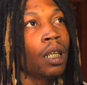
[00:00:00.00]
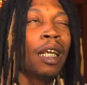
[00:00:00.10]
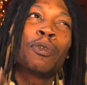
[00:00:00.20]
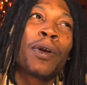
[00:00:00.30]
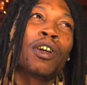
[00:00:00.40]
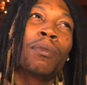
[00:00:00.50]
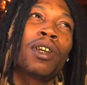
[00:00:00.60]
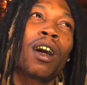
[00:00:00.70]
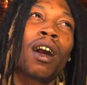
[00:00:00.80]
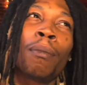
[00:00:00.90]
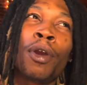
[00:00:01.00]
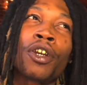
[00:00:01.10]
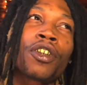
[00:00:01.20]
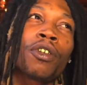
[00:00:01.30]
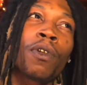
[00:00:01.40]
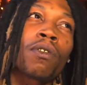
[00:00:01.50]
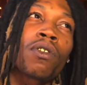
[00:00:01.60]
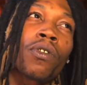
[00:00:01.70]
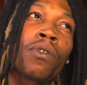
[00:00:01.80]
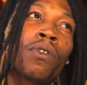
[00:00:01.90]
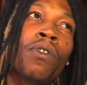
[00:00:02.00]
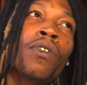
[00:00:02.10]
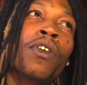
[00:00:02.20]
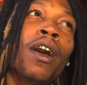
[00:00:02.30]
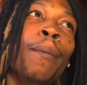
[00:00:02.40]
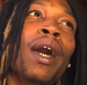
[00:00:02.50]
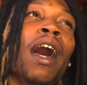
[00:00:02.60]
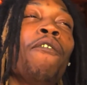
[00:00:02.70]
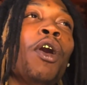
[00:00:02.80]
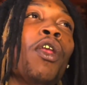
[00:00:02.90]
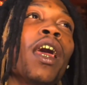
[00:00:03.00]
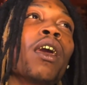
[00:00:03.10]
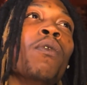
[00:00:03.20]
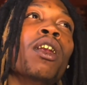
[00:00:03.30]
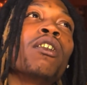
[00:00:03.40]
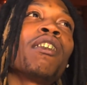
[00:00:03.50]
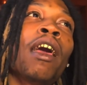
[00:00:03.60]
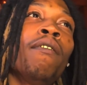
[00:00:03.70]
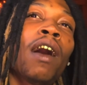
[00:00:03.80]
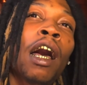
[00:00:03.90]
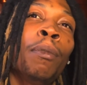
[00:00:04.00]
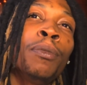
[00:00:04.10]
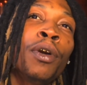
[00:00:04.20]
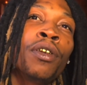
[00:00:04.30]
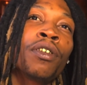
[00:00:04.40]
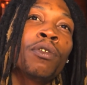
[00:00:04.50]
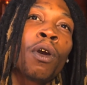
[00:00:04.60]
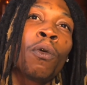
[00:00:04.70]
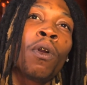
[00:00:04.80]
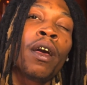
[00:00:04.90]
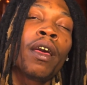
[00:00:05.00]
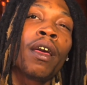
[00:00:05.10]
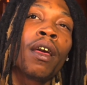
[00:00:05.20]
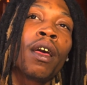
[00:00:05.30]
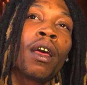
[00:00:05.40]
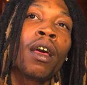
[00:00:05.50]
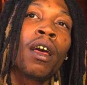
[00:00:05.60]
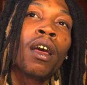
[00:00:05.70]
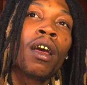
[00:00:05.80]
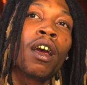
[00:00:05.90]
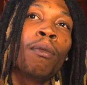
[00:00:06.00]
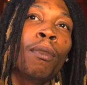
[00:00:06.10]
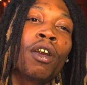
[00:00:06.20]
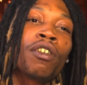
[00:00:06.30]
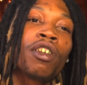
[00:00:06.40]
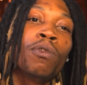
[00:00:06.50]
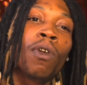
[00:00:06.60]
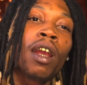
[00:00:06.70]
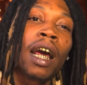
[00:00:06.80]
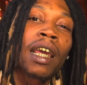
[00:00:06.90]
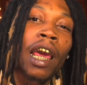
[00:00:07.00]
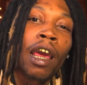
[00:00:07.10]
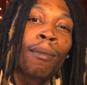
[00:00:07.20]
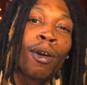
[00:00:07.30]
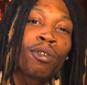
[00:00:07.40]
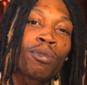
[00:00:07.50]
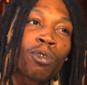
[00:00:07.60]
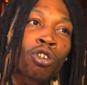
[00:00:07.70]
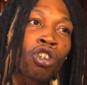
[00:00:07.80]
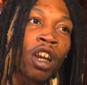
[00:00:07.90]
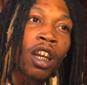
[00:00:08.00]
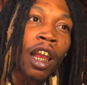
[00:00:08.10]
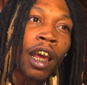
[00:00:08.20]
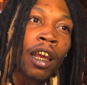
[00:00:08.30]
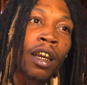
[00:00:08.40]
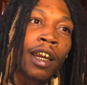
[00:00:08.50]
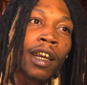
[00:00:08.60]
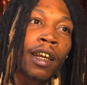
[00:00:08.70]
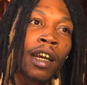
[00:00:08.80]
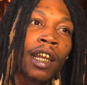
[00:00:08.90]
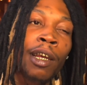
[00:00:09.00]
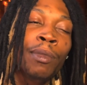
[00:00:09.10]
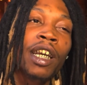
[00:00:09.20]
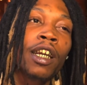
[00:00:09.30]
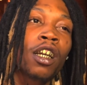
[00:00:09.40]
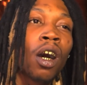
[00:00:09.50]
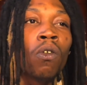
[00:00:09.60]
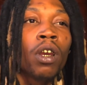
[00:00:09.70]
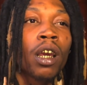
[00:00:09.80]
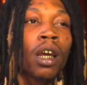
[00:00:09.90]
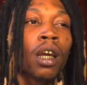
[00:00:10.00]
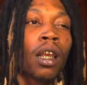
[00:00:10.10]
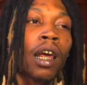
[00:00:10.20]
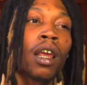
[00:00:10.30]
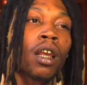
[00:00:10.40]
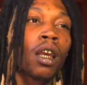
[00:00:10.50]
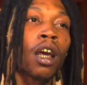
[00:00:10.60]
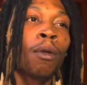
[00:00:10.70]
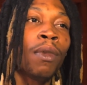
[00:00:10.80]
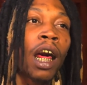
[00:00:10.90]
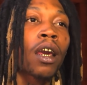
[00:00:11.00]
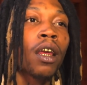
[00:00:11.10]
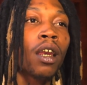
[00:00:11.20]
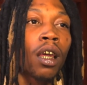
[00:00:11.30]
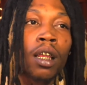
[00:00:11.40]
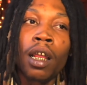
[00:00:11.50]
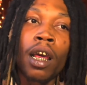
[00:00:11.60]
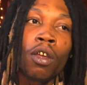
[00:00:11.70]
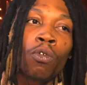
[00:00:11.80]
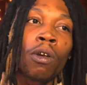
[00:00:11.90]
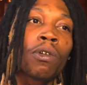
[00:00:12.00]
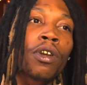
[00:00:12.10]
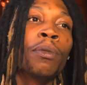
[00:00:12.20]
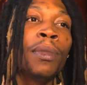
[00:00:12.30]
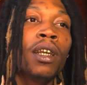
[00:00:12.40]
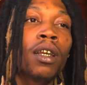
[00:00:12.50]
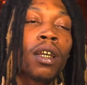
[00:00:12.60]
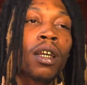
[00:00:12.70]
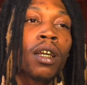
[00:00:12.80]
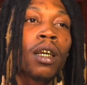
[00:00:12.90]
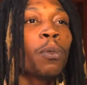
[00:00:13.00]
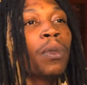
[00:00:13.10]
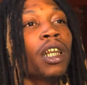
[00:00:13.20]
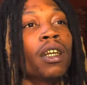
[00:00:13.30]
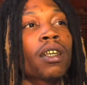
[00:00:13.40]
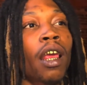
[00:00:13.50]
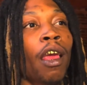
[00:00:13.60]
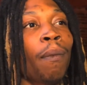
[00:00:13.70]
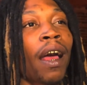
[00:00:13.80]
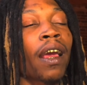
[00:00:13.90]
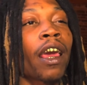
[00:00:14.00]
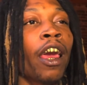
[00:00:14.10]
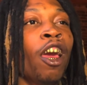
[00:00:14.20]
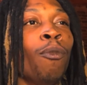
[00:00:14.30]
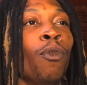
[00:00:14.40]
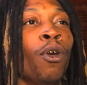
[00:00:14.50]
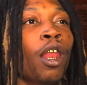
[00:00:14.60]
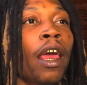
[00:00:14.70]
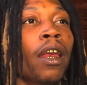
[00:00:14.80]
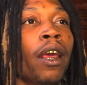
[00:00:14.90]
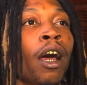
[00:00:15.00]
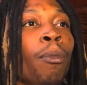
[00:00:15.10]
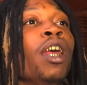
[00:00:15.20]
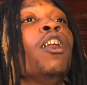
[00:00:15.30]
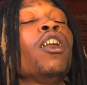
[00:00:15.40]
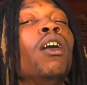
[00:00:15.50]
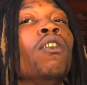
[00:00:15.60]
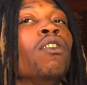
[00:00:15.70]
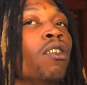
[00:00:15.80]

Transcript: it was supposed to be called Murder Road 2. But I felt like it wasn't the same vibe as Murder Road 1. Murder 1, I came on some straight like, nigga, let me in the door, nigga. Like, nigga, I'm knocking, nigga, like you gonna hear me. This tape I came more like nigga, I'm in the door.